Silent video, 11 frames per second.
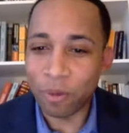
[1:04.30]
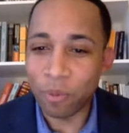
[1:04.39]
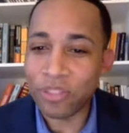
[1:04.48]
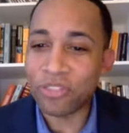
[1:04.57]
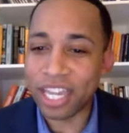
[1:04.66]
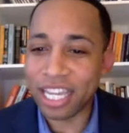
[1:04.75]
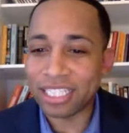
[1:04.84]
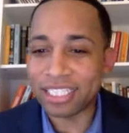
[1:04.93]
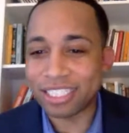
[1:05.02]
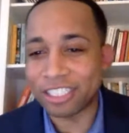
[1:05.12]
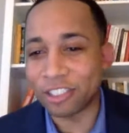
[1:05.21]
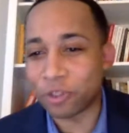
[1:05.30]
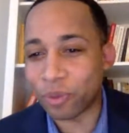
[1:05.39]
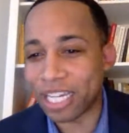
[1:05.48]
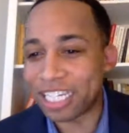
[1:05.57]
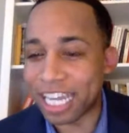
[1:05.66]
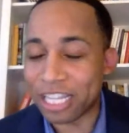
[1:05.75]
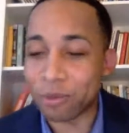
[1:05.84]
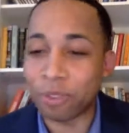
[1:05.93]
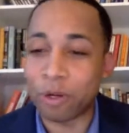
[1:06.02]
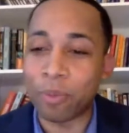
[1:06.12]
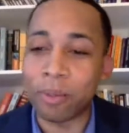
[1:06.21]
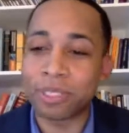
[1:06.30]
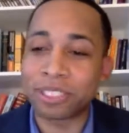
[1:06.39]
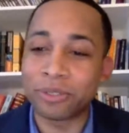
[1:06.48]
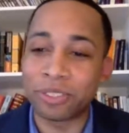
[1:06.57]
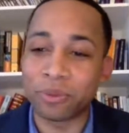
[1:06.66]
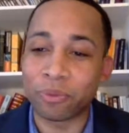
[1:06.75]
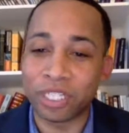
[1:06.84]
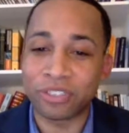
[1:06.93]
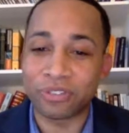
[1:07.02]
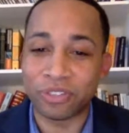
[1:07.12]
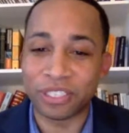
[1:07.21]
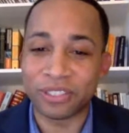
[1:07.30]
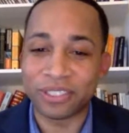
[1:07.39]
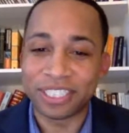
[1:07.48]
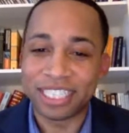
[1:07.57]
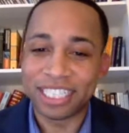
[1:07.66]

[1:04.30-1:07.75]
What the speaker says: With thanks to great K-12 public schools in Ridgefield,